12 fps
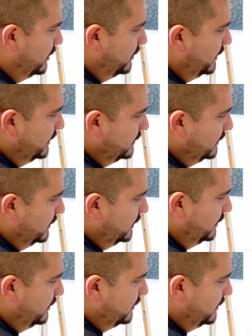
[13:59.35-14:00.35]
You can see
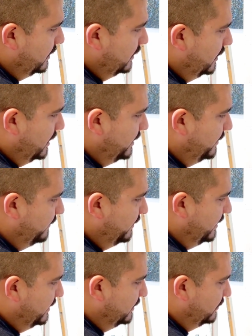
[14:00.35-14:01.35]
here there are a lot of
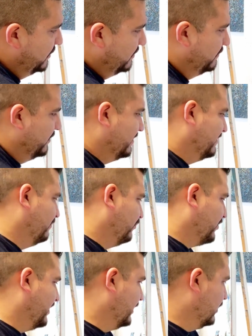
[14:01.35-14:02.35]
eyes. It's very bright and